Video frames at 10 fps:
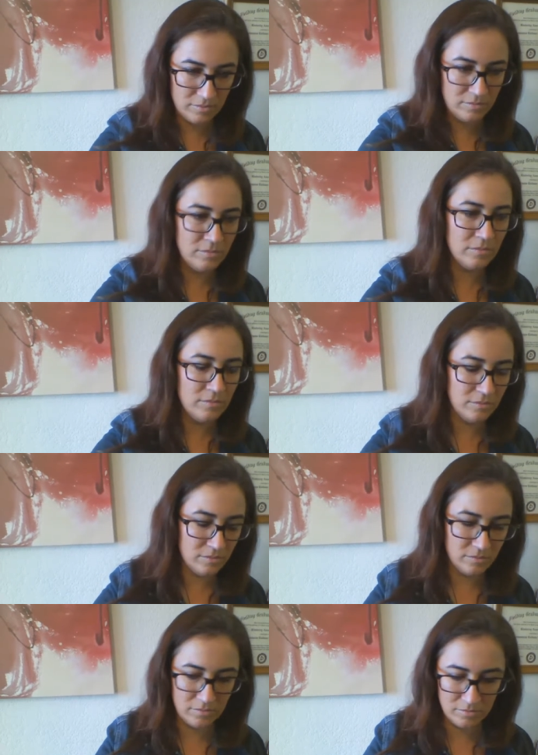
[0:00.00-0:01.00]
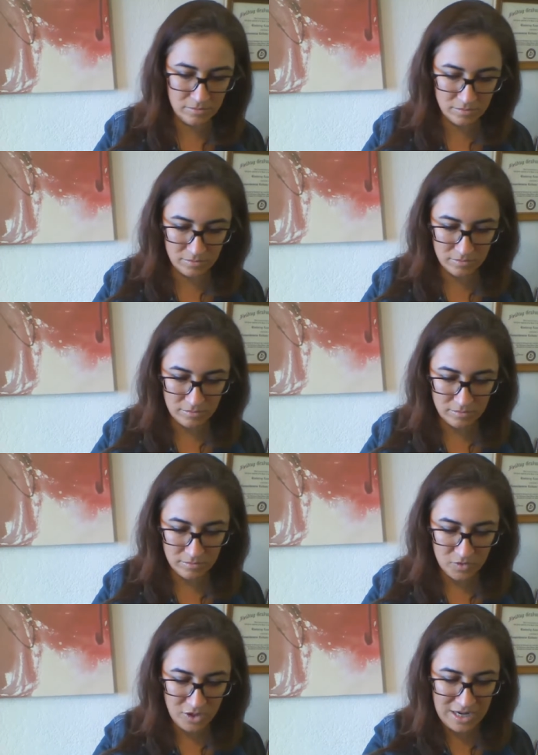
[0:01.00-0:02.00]
I'm
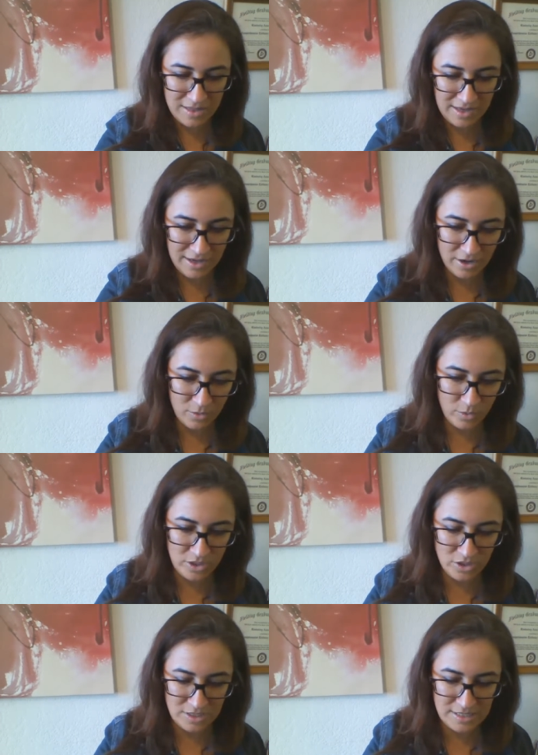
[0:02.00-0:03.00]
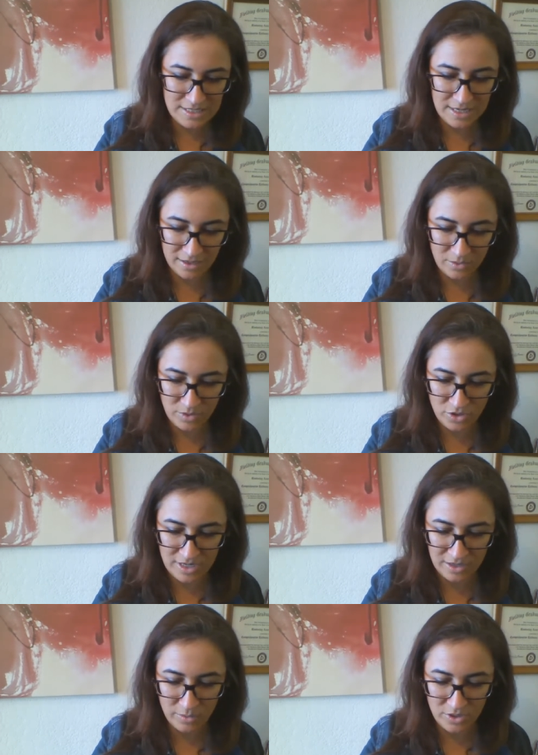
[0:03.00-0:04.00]
trying to think here. Which deck, which
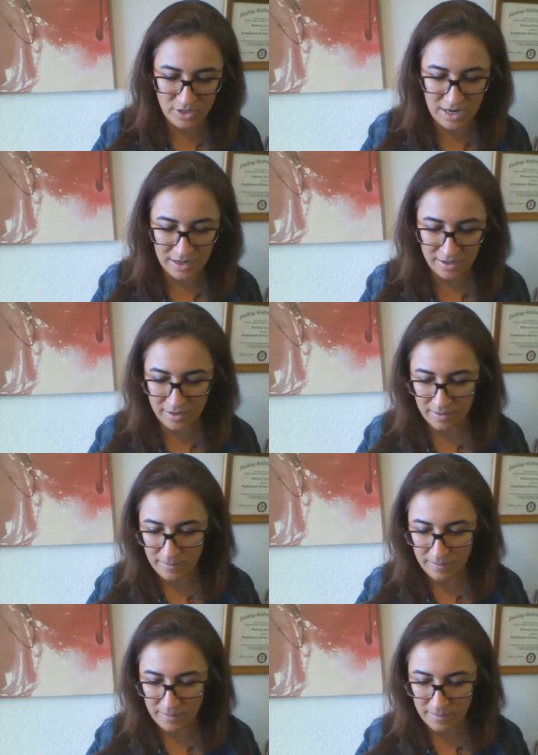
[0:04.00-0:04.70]
deck, which deck?